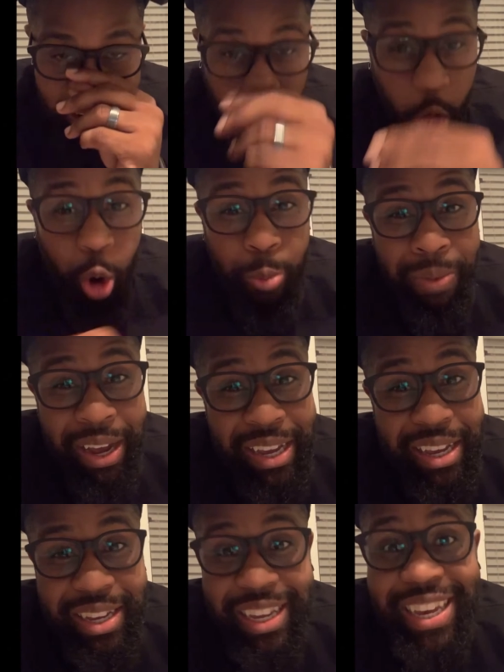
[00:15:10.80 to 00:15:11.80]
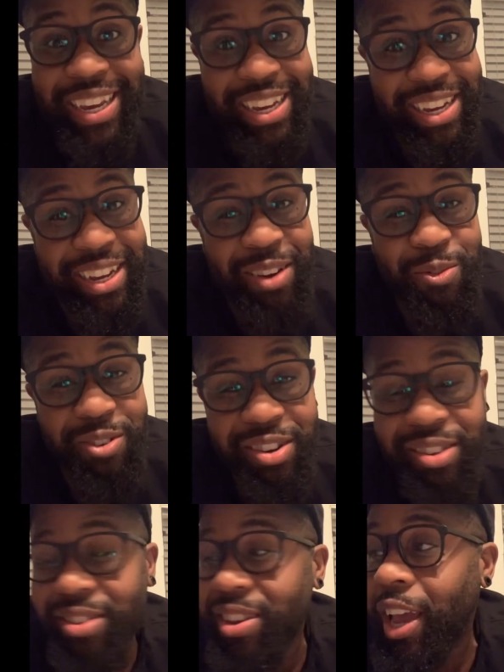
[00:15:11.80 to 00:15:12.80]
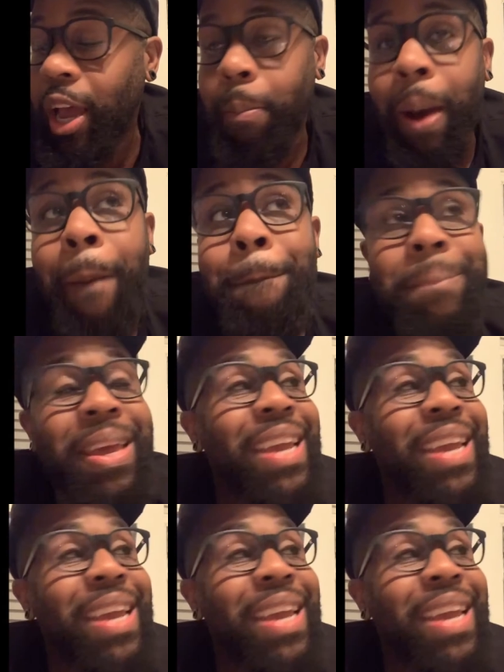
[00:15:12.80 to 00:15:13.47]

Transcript: Oh my, yeah, I was.